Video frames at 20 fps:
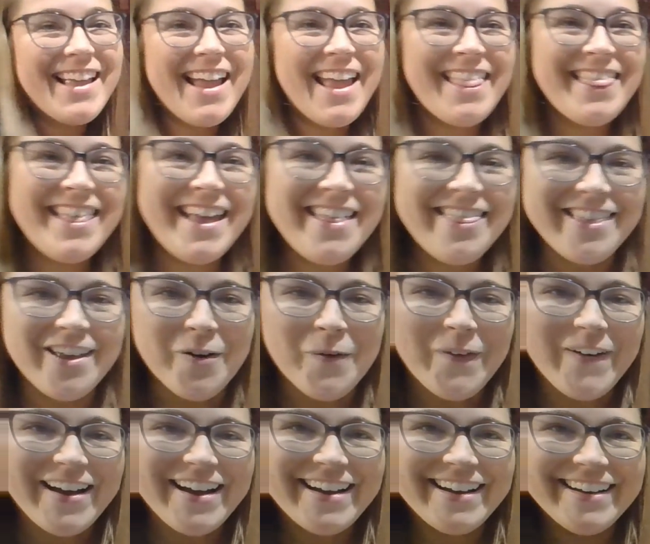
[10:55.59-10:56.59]
and then there
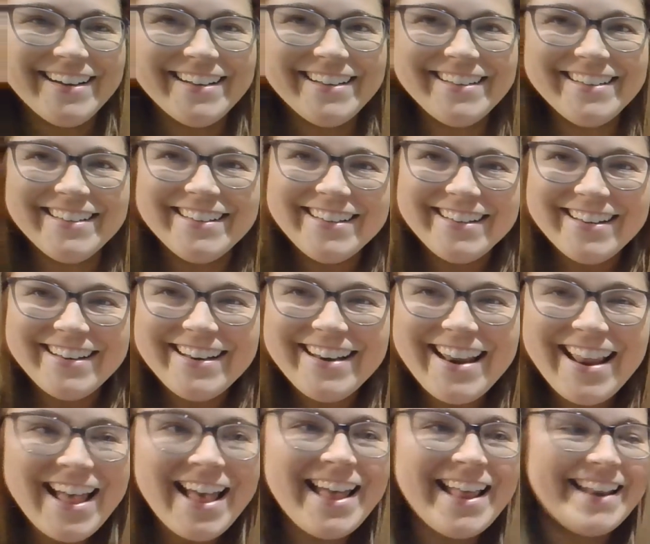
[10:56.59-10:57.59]
were
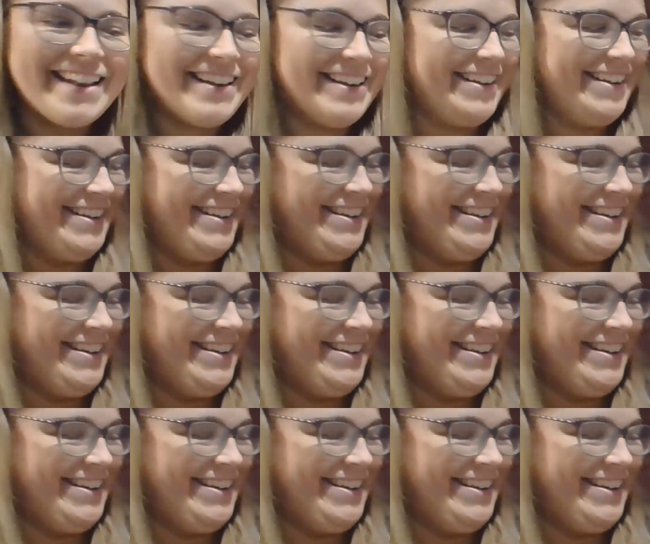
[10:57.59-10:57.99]
none.